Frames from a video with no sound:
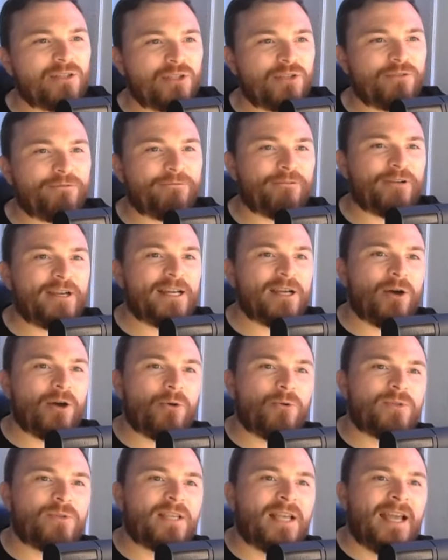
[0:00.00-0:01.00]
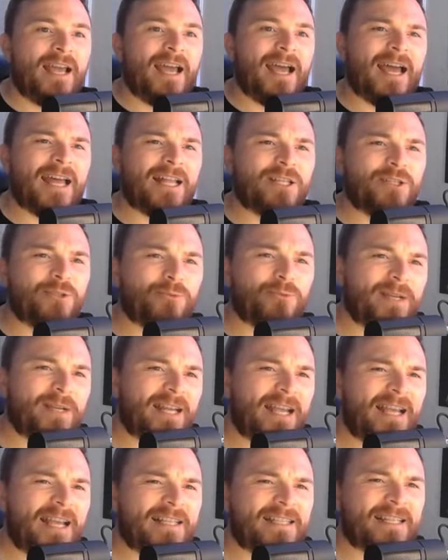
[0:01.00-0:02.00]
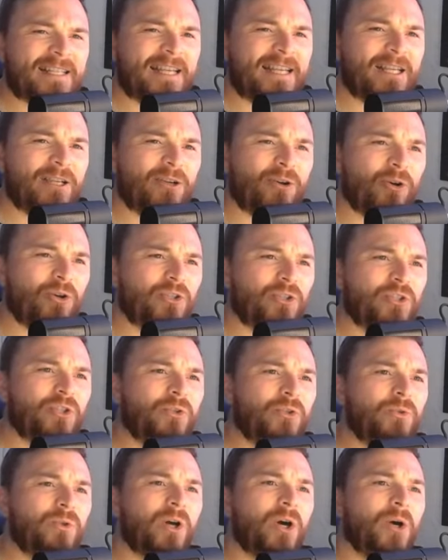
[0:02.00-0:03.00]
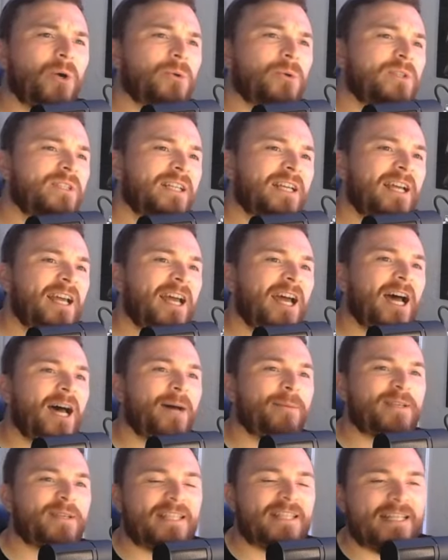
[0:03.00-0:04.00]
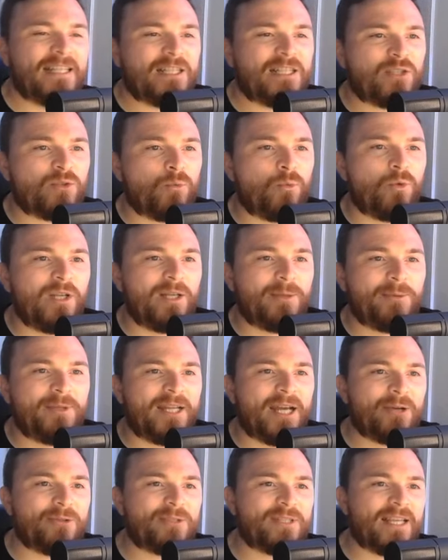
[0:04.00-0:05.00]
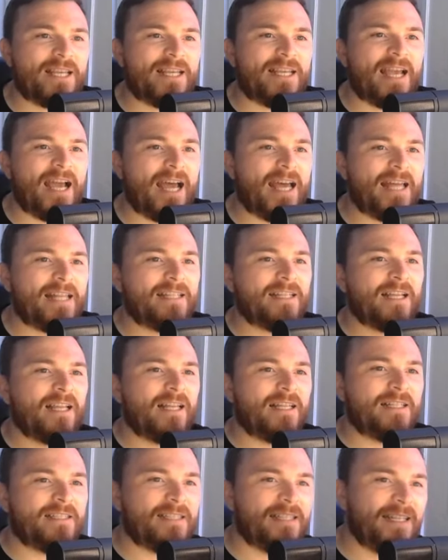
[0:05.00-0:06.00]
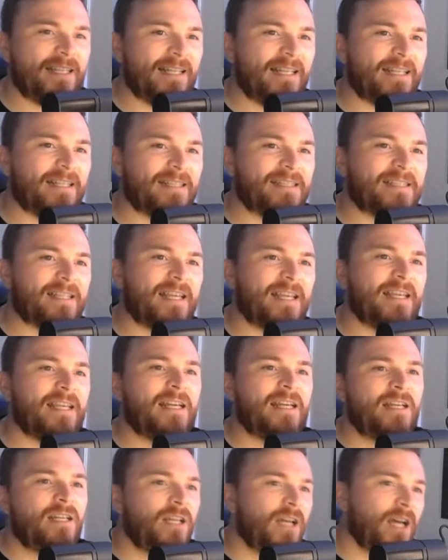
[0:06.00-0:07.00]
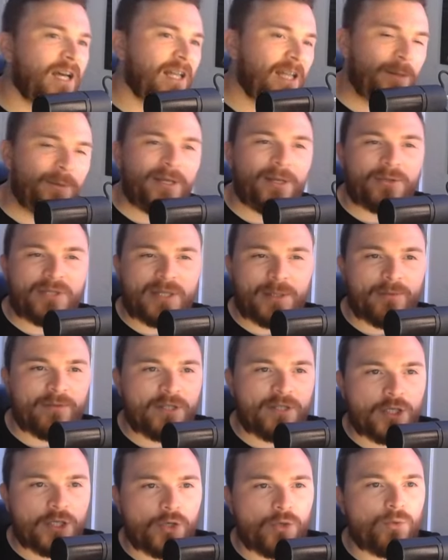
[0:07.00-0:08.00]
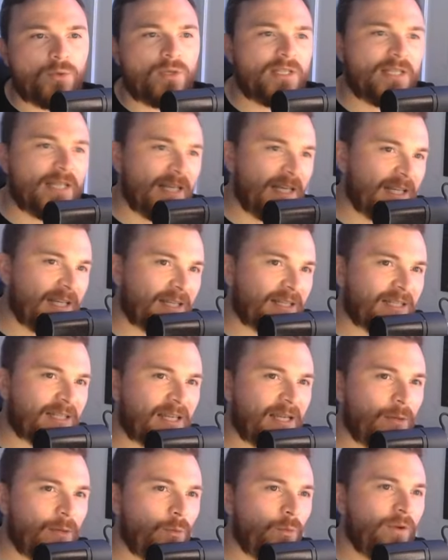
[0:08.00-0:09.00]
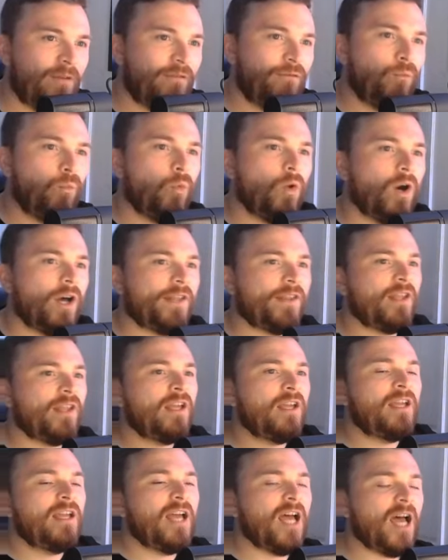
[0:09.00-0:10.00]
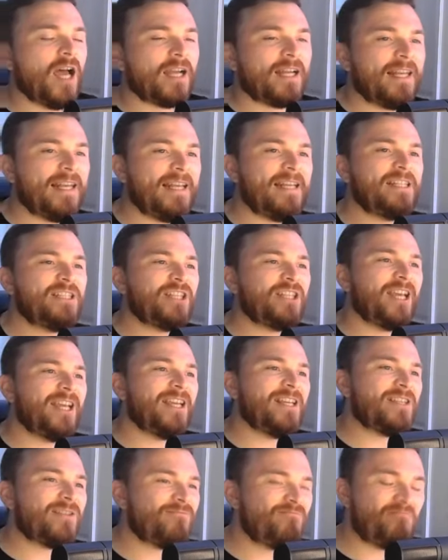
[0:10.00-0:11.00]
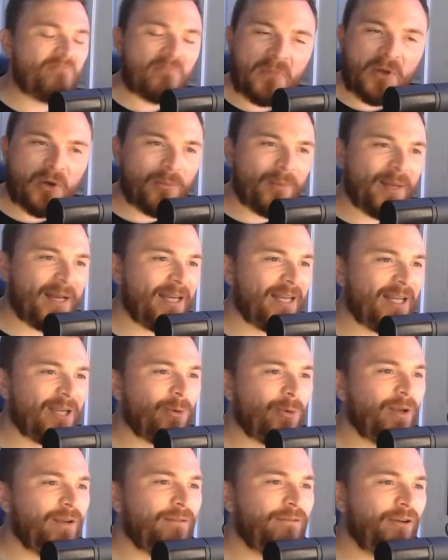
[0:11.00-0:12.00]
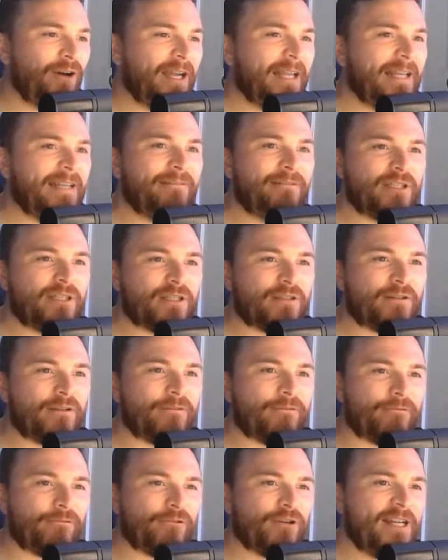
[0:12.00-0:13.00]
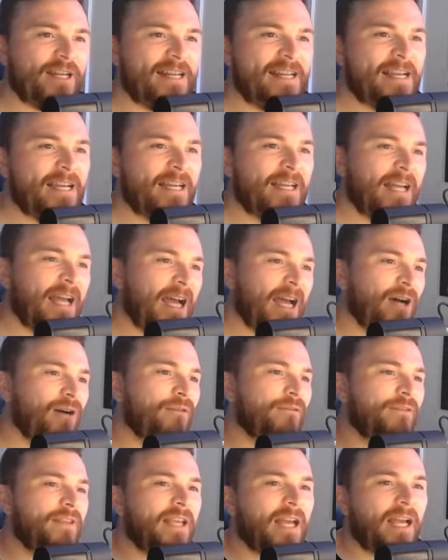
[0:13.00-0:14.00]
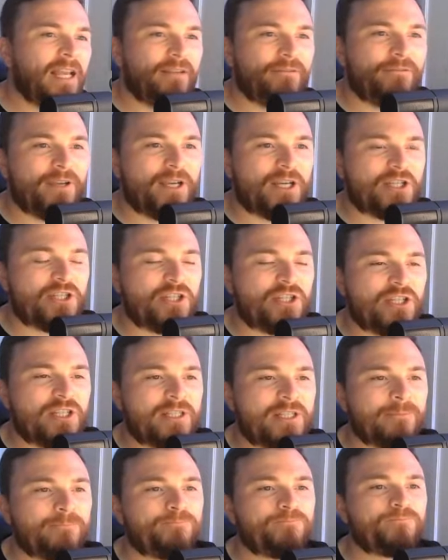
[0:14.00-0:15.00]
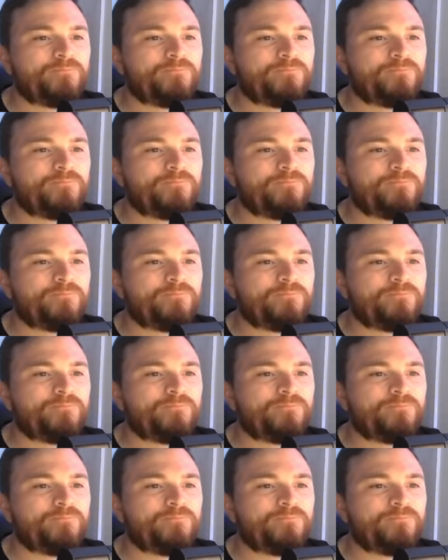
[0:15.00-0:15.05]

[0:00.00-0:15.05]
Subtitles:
three goals and Swiderski got two goals. Assists were Lewandowski and Zielinski. Lewandowski with two, Zielinski with one. Clean sheets, not many in qualifying, just the three out of the eight fixtures.